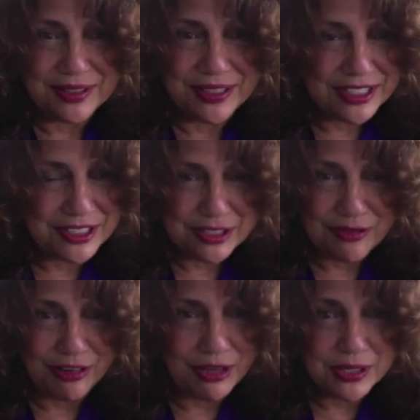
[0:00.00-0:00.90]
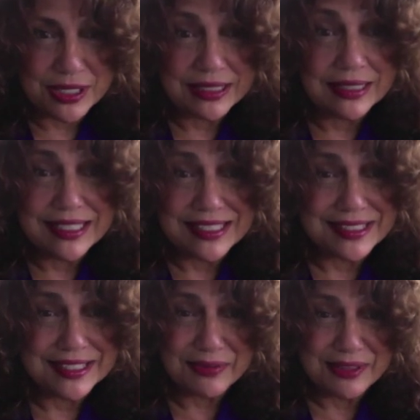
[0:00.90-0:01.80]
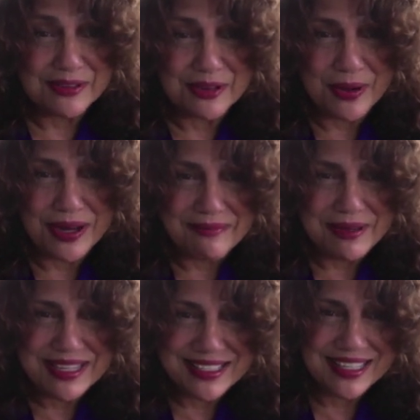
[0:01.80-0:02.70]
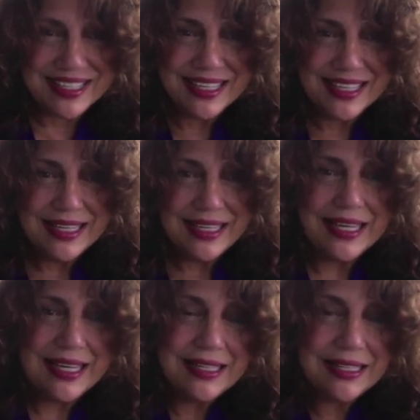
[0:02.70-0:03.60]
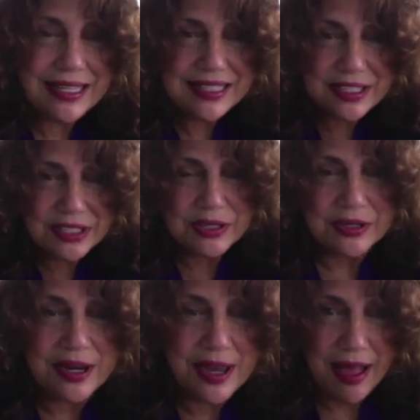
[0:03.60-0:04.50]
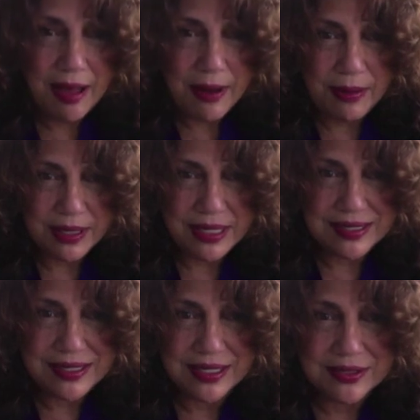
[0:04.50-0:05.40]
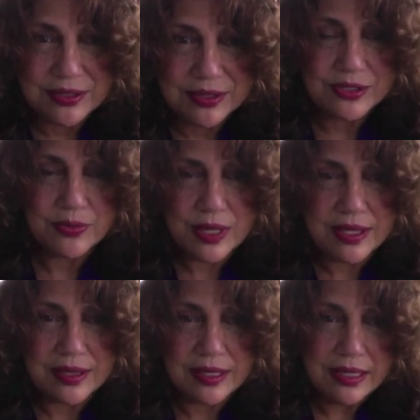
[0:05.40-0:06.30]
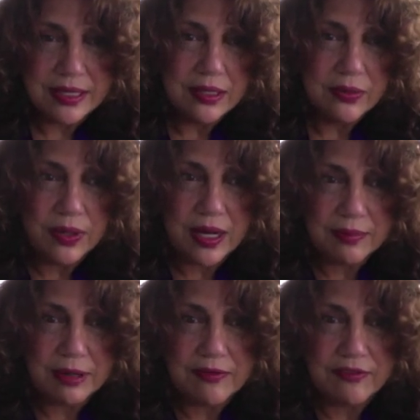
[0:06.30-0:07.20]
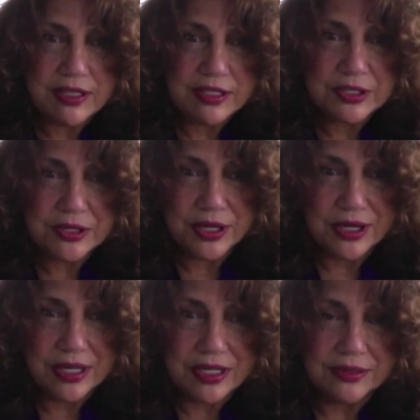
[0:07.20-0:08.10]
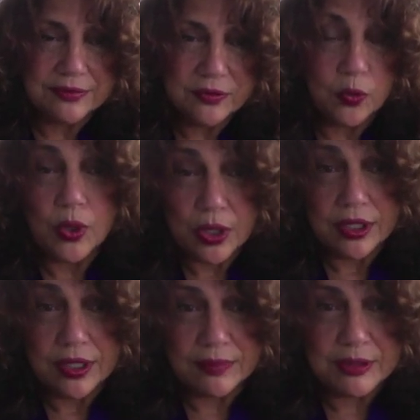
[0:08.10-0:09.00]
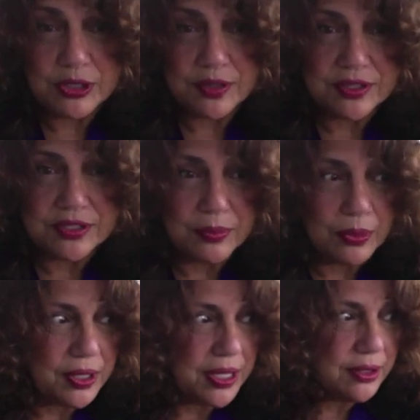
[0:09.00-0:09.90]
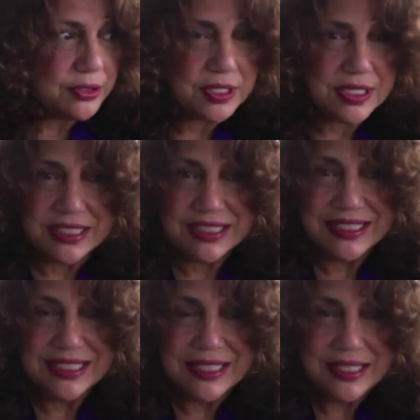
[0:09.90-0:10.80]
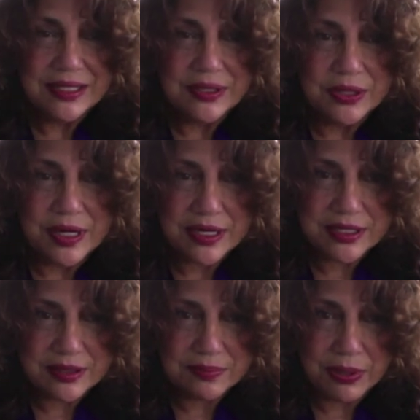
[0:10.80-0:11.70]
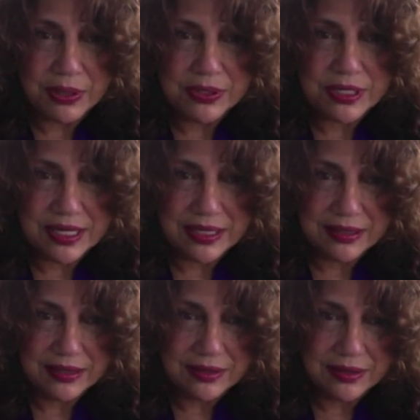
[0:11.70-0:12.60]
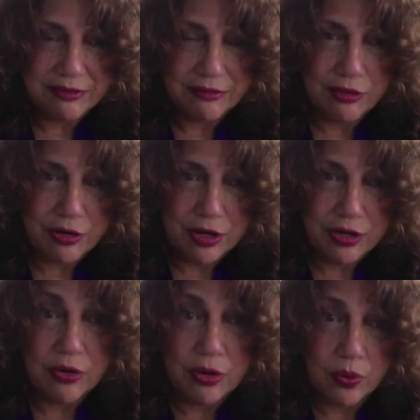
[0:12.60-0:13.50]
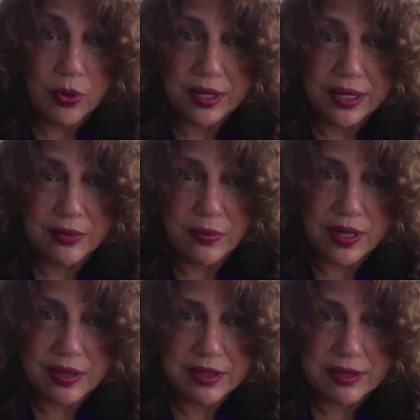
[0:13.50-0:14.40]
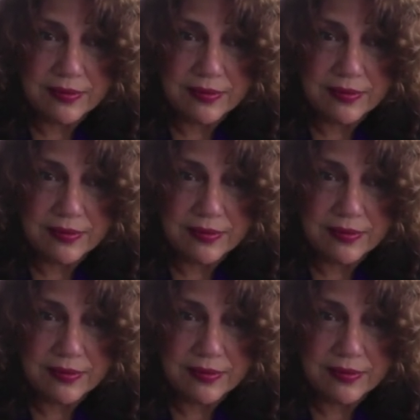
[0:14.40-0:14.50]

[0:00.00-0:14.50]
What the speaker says: they just froze and listened. It was quite amazing. And it's a story about my encounters with what I'm convinced were, I'm sure they're somewhere now still, Nordics posing for or working with